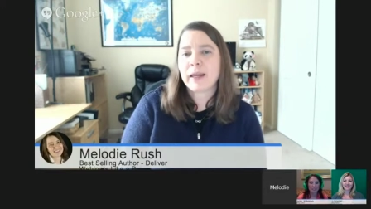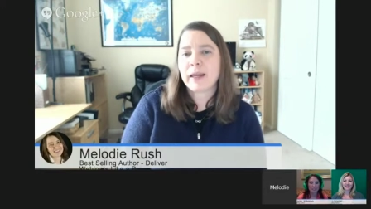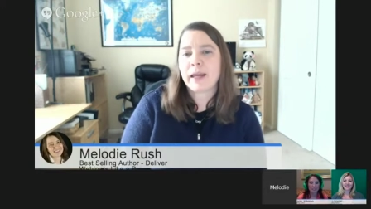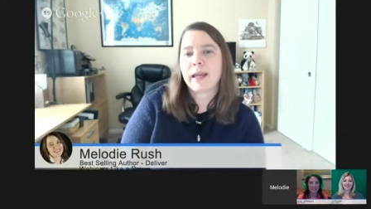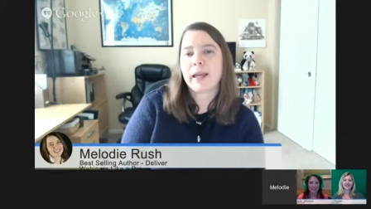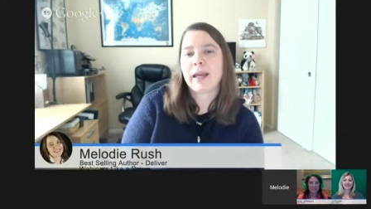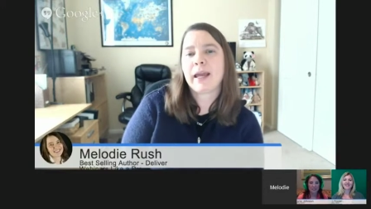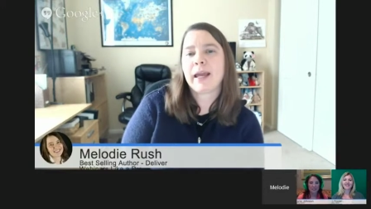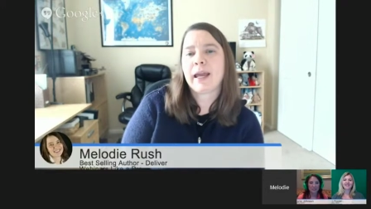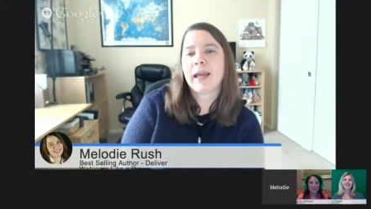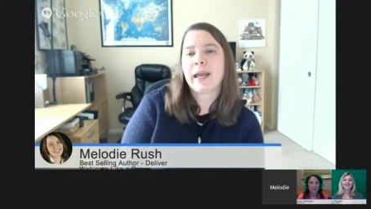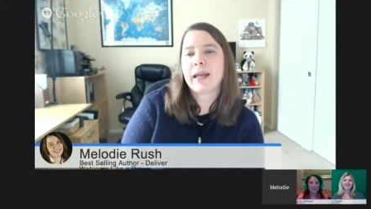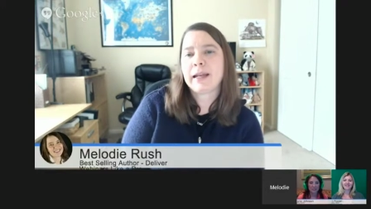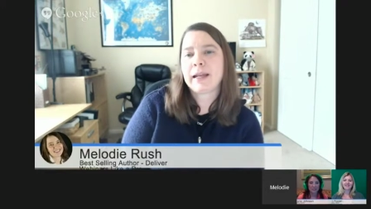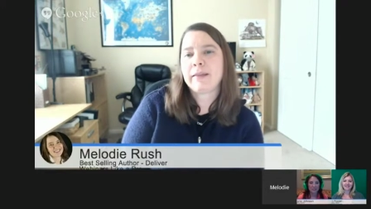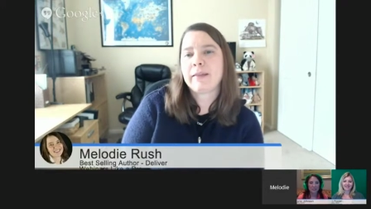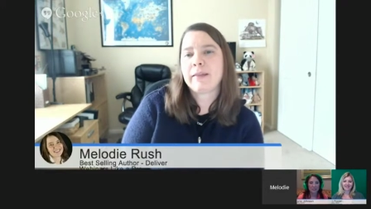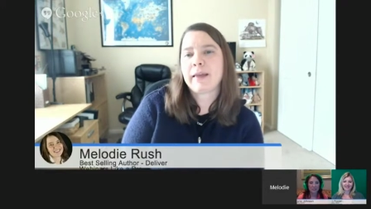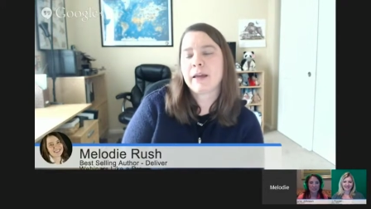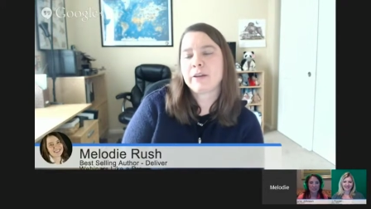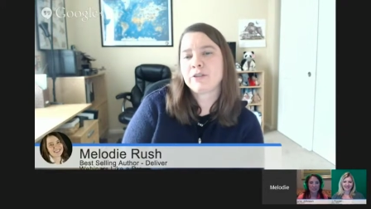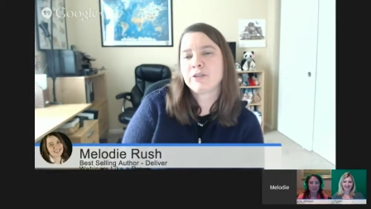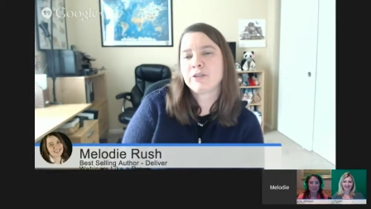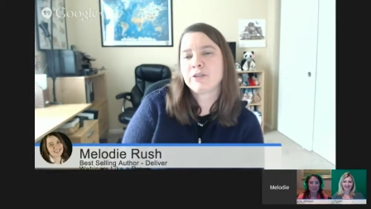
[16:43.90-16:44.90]
And
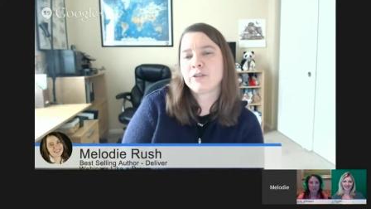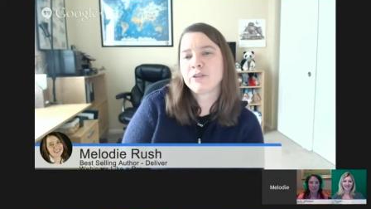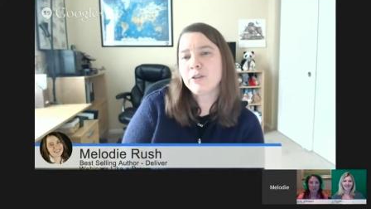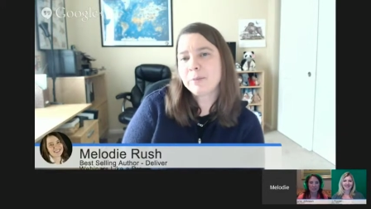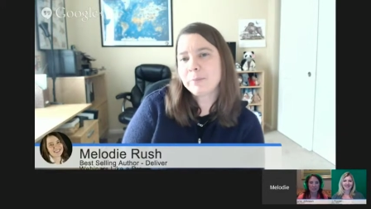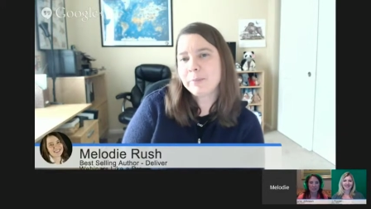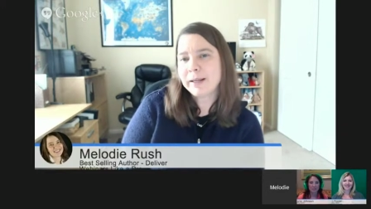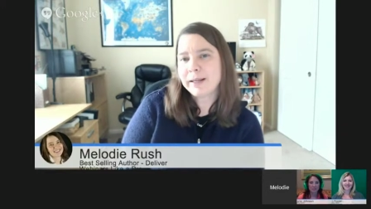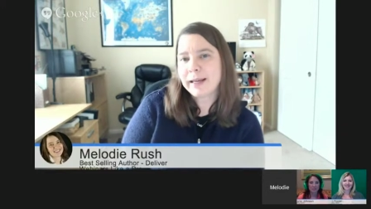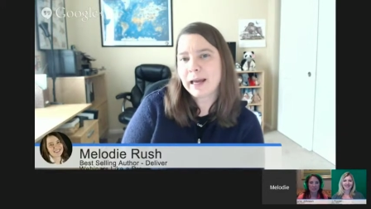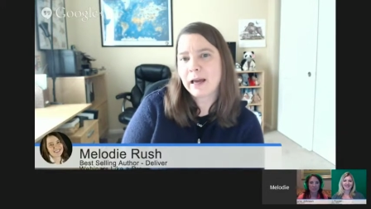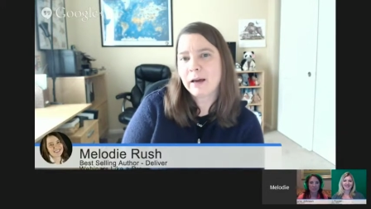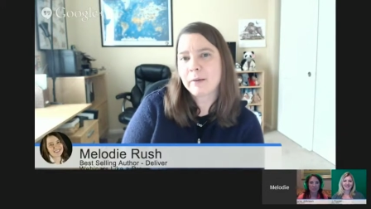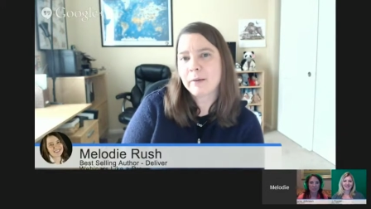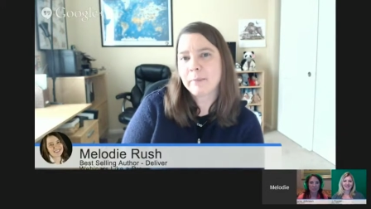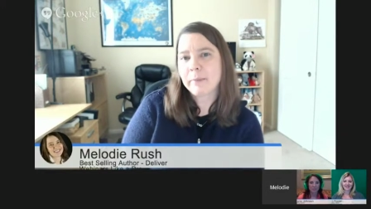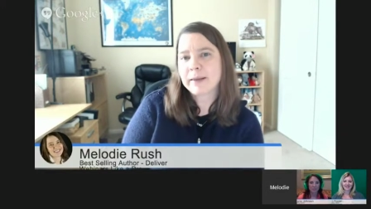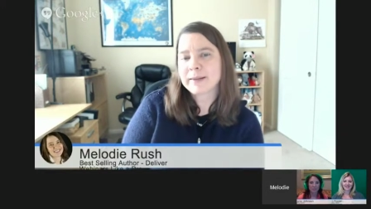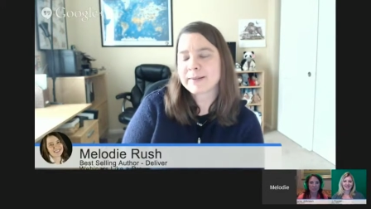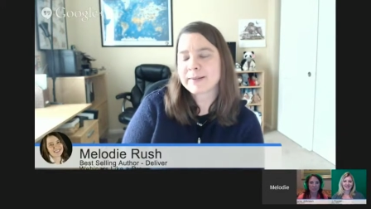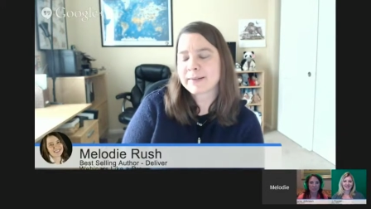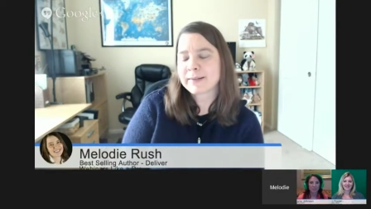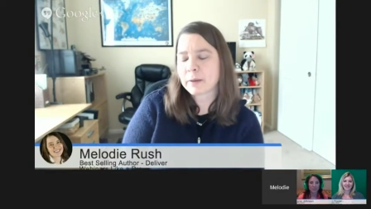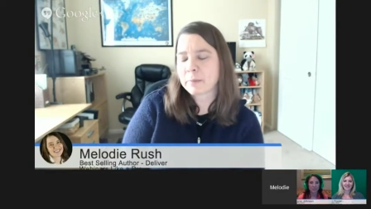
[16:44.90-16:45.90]
that should be out
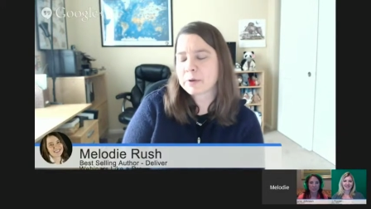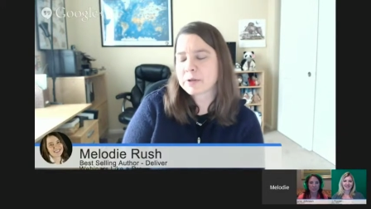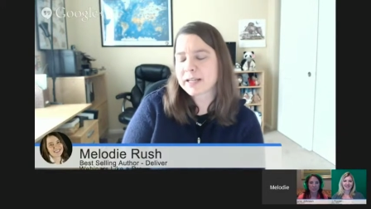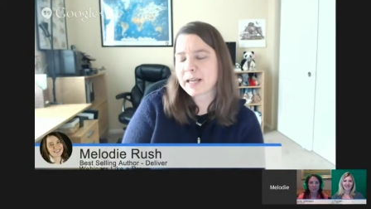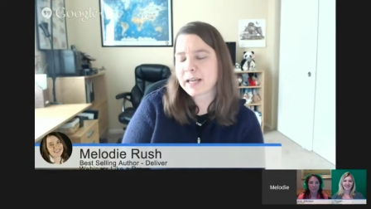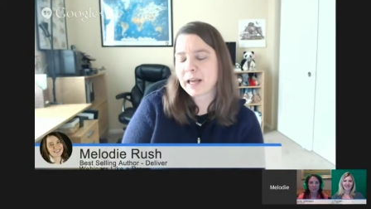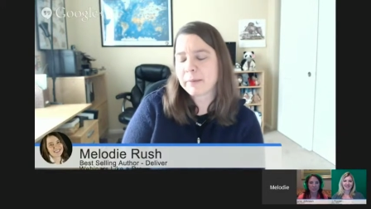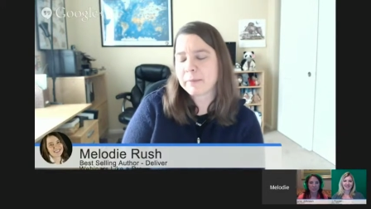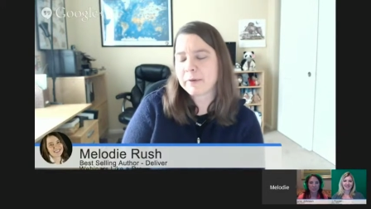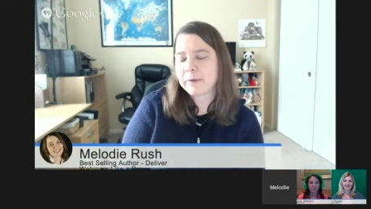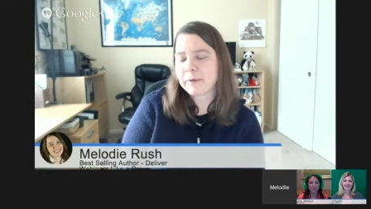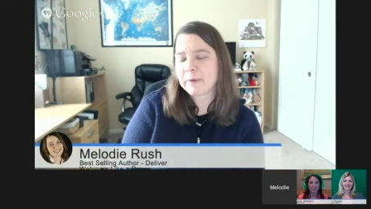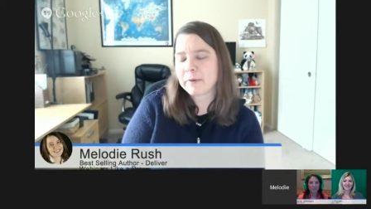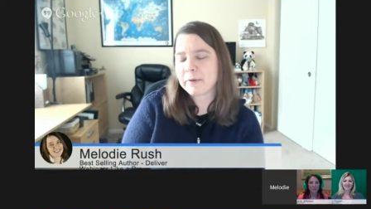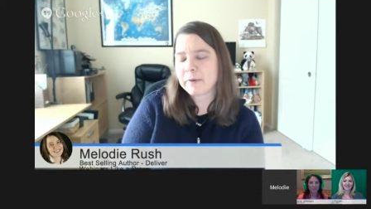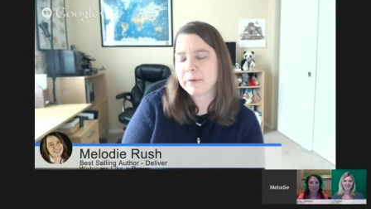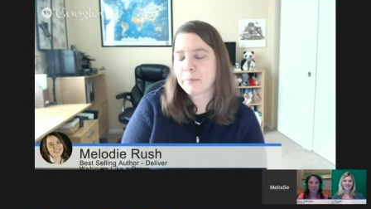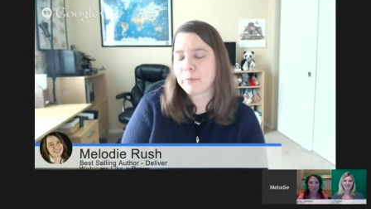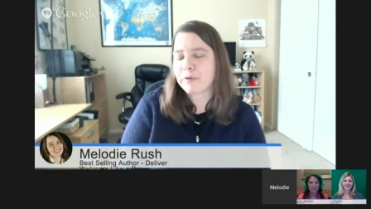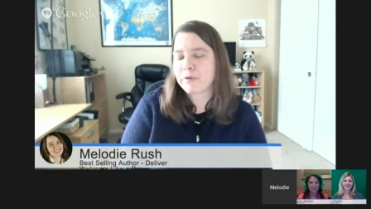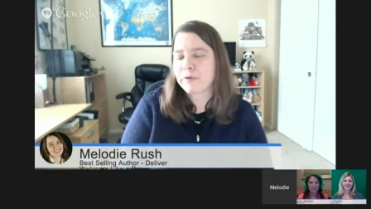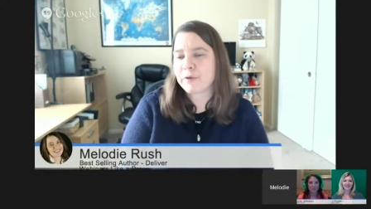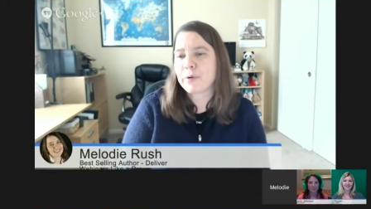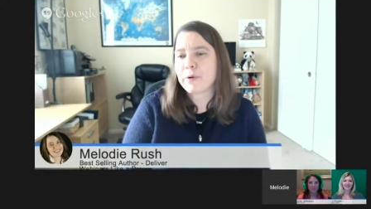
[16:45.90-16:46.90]
by summertime, if
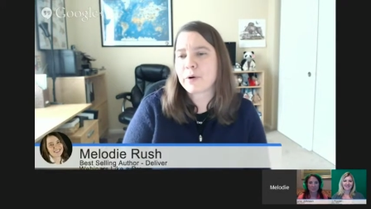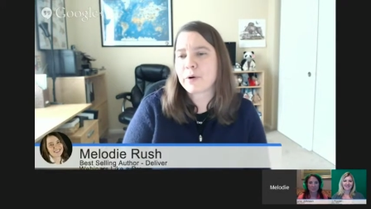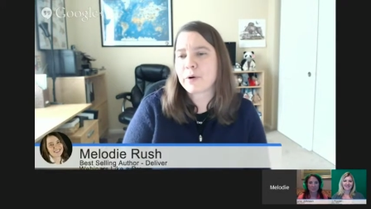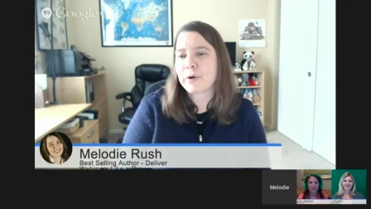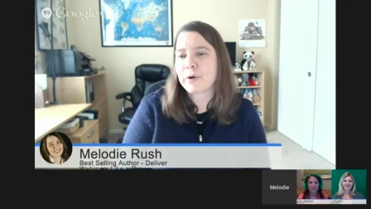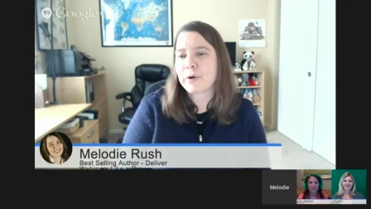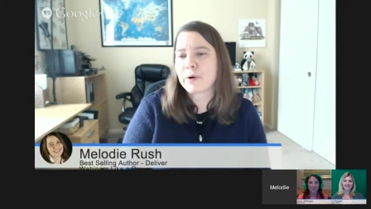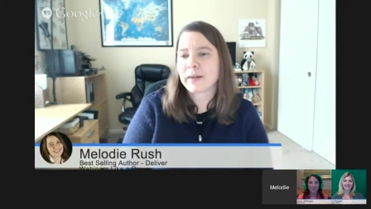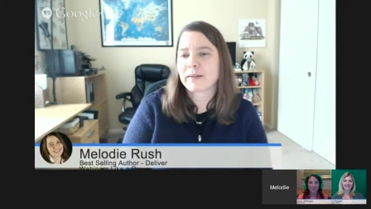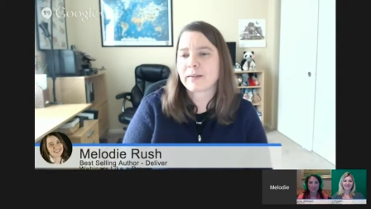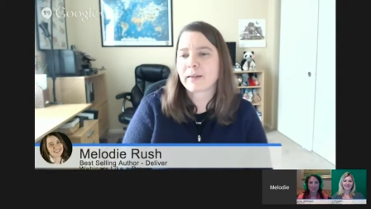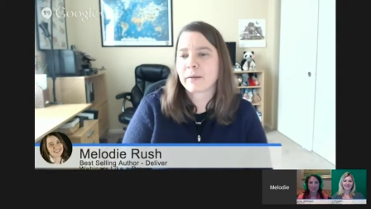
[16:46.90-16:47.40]
not before.